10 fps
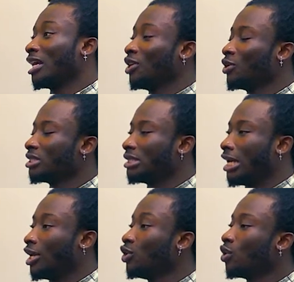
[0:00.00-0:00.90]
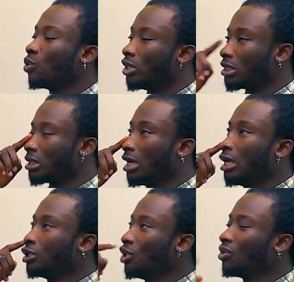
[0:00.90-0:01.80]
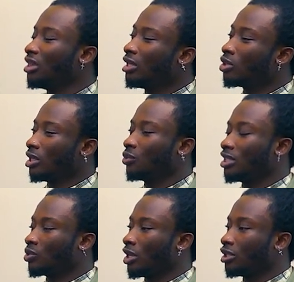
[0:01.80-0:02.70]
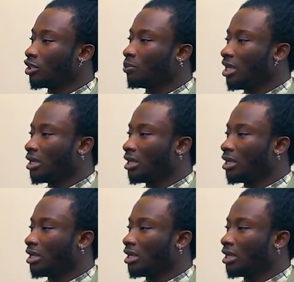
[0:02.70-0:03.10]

like you're saying in your words, do you think Nollywood is where it should be